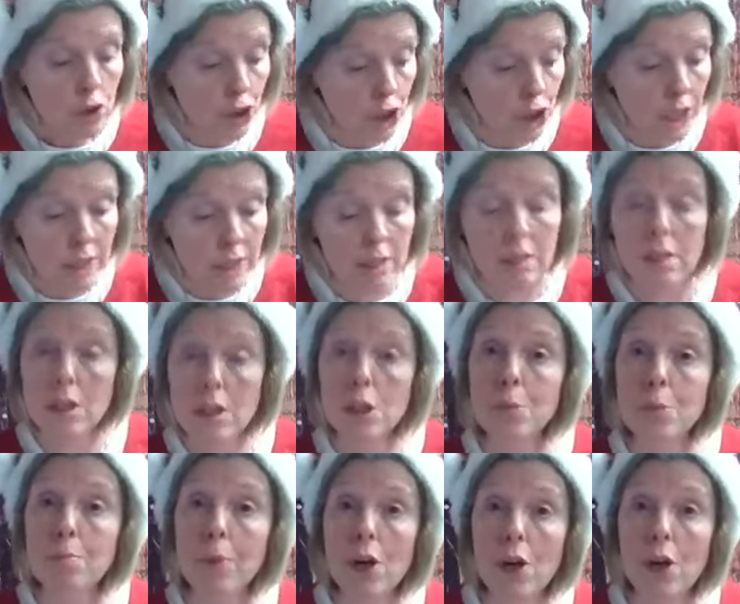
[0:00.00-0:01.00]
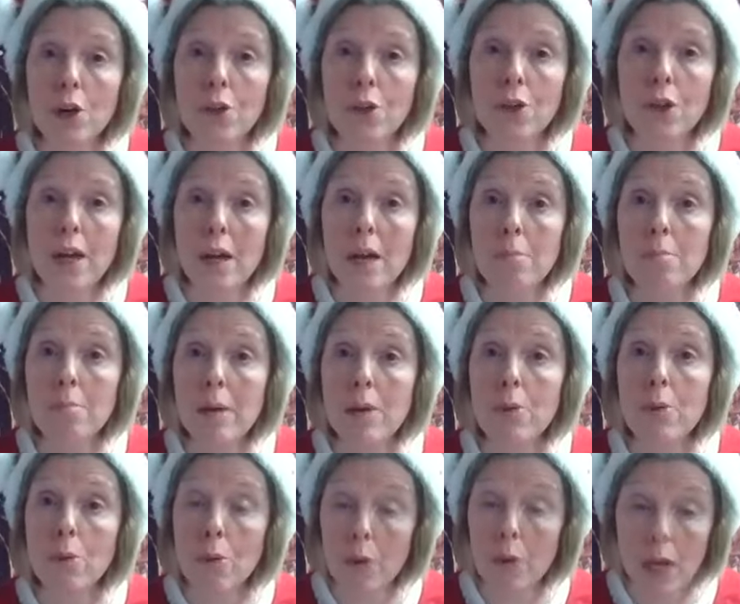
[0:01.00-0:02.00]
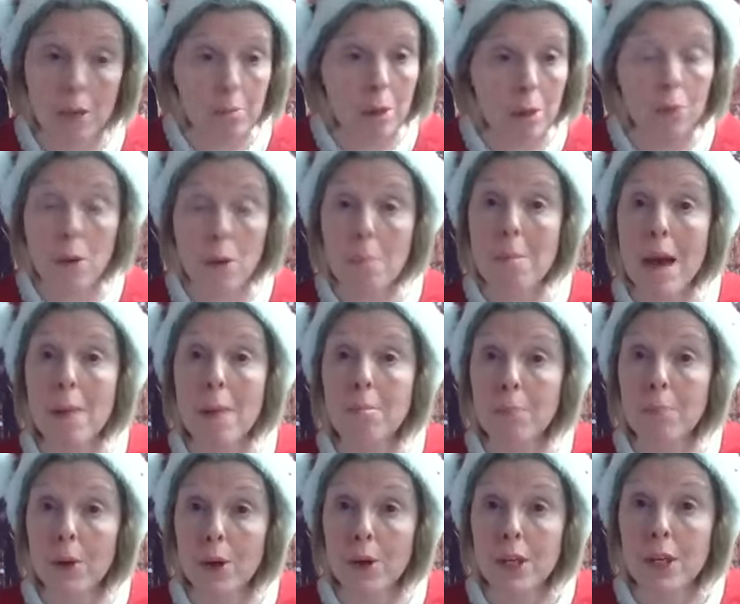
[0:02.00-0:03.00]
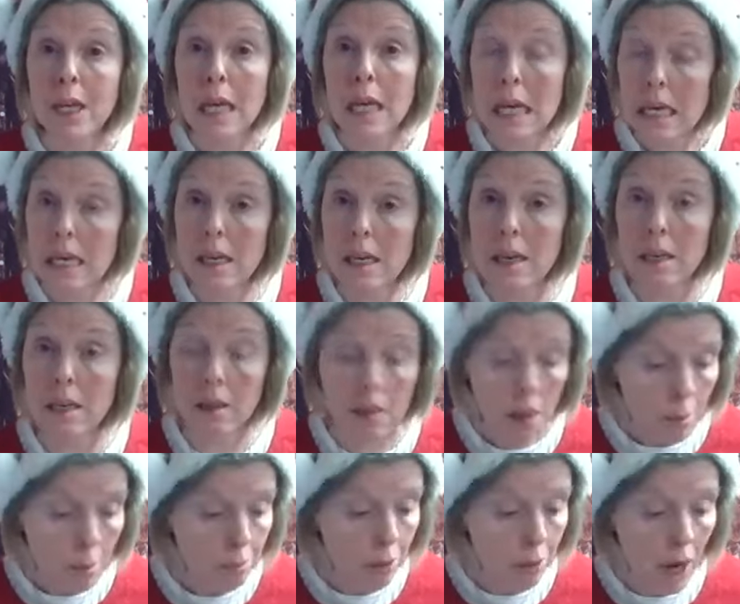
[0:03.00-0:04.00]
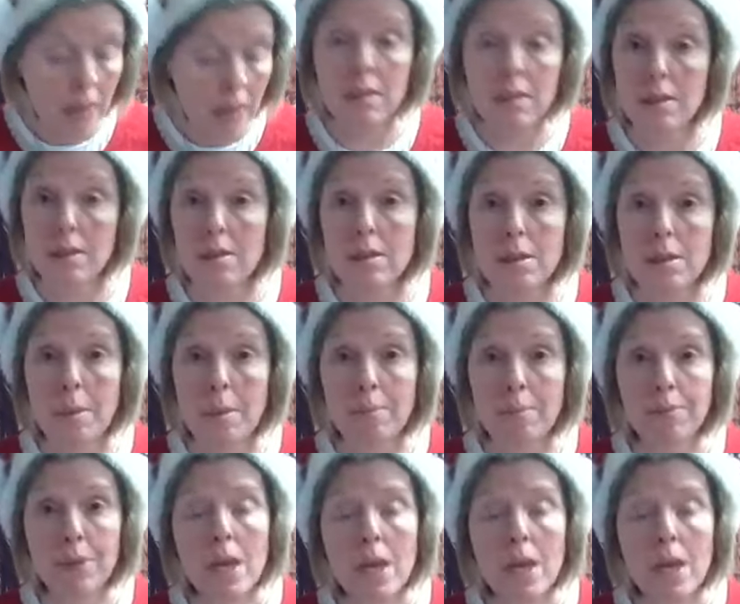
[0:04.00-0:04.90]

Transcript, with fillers: Jesus' birth can be can be remembered in presents.